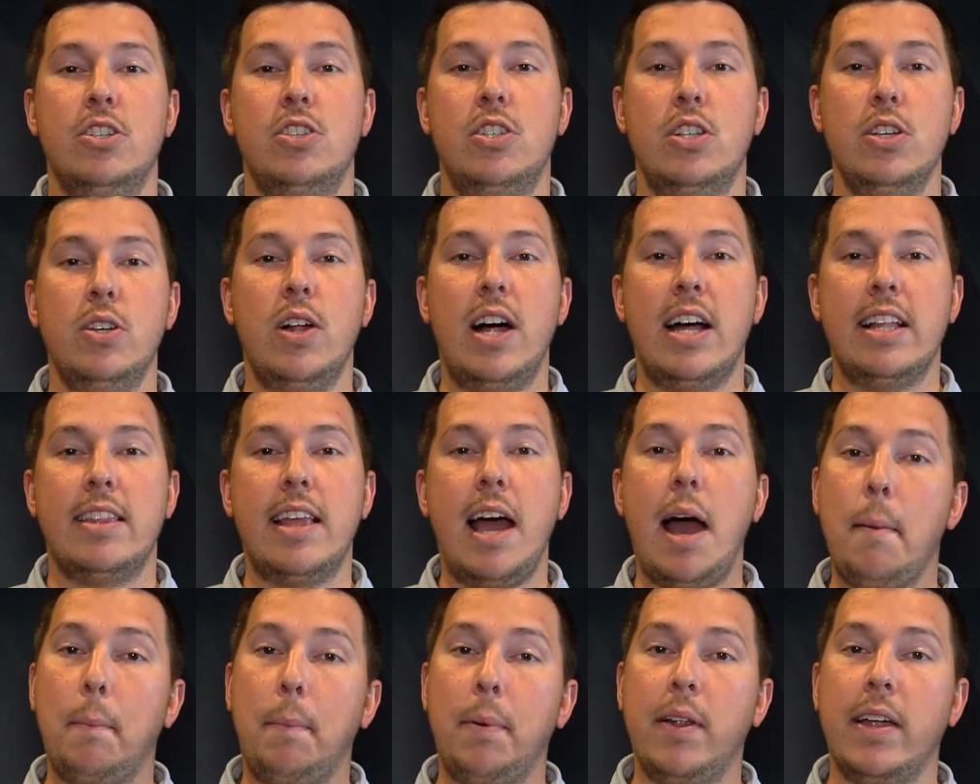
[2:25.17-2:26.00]
still at
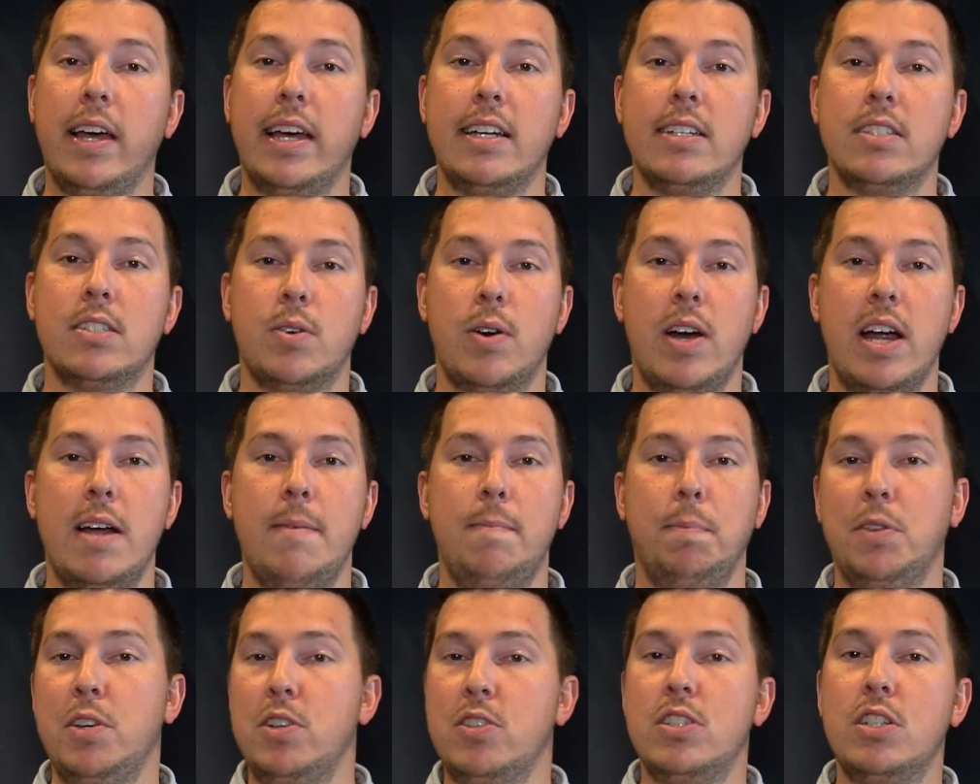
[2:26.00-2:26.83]
that place, right?
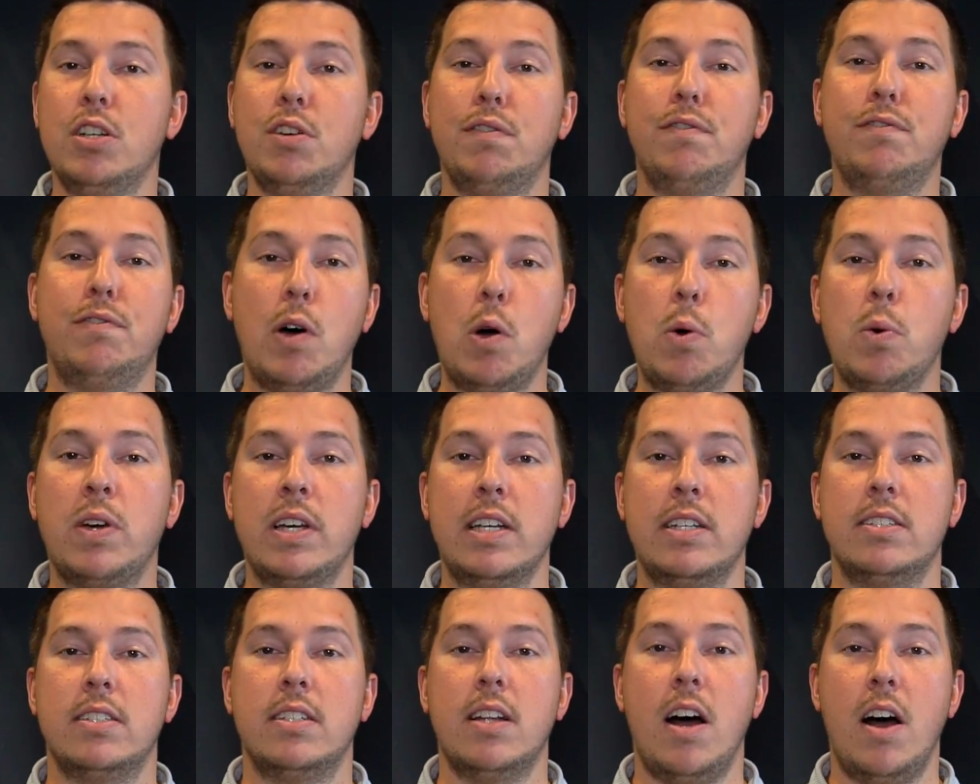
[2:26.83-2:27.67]
You're still
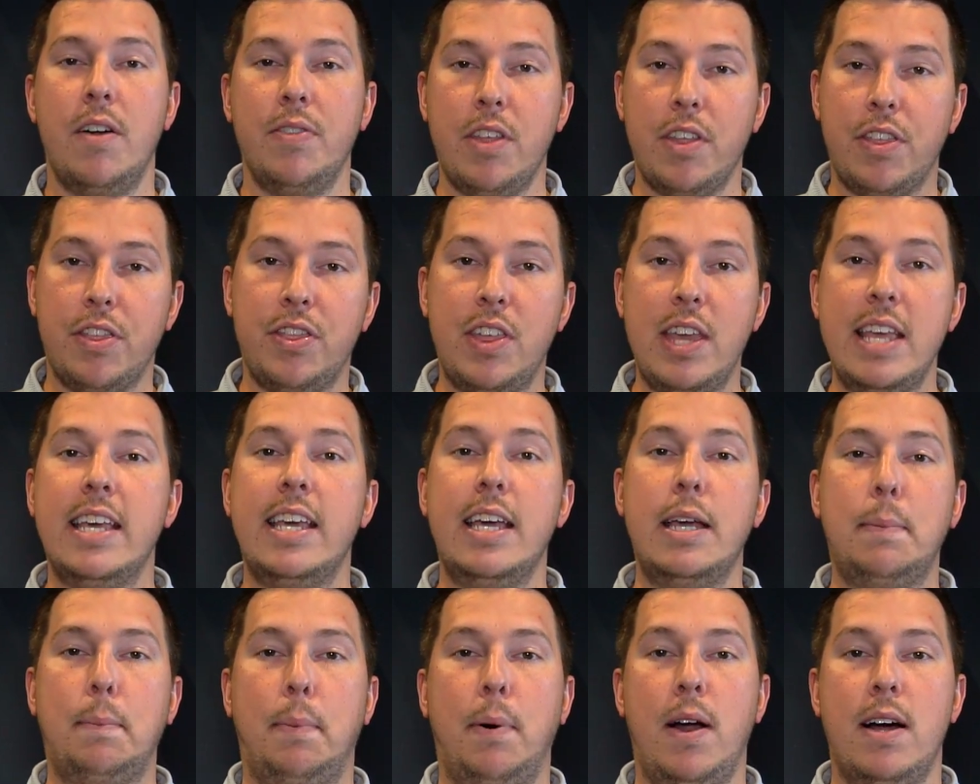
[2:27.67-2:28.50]
focused on the
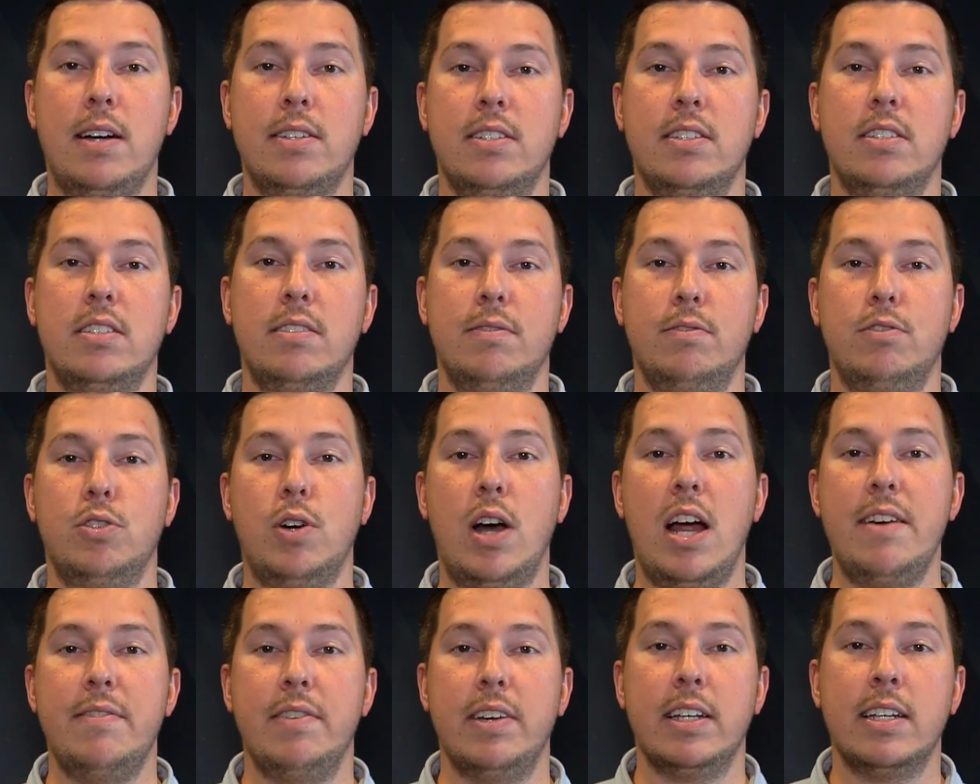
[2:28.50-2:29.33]
thinking process of
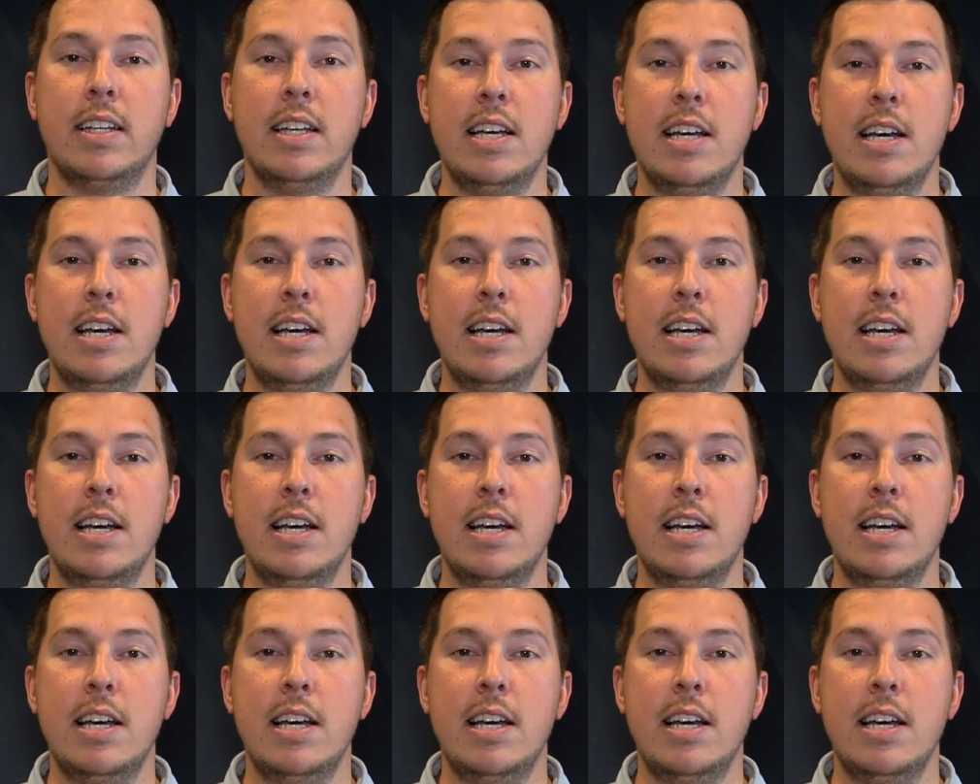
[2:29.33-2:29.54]
driving,